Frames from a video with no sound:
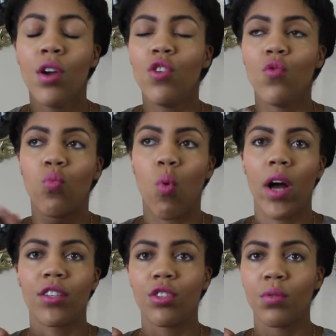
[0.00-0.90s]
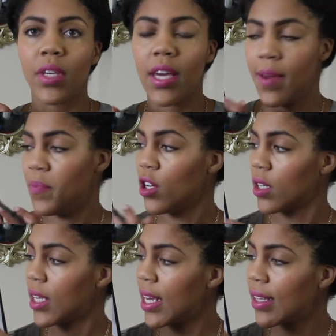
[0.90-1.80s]
you want to keep
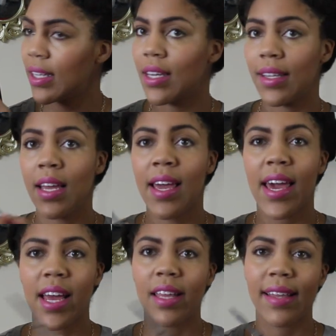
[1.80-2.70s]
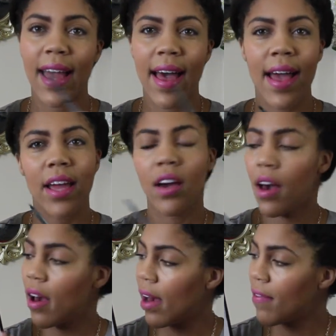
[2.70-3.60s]
your kisses inside
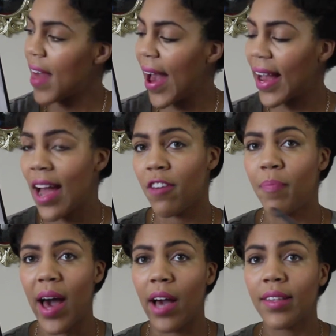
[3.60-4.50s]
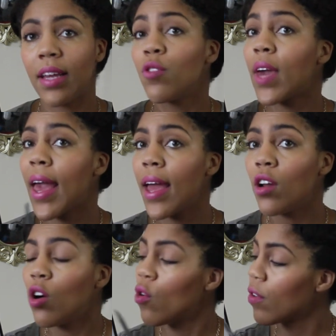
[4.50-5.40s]
of that kind of box. Now you
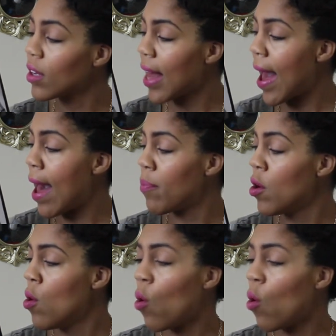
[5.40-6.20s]
can overlap